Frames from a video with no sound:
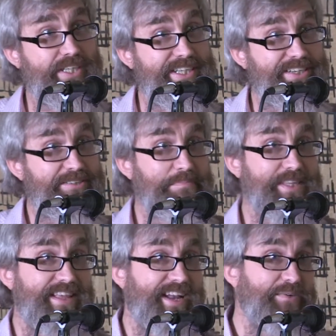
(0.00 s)
year,
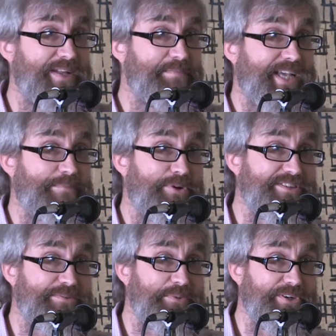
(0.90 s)
but then I went and became
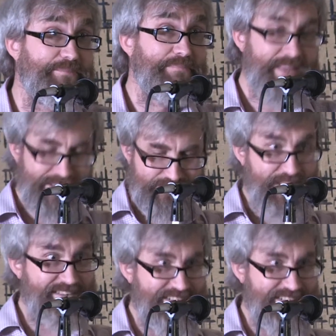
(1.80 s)
principal, so that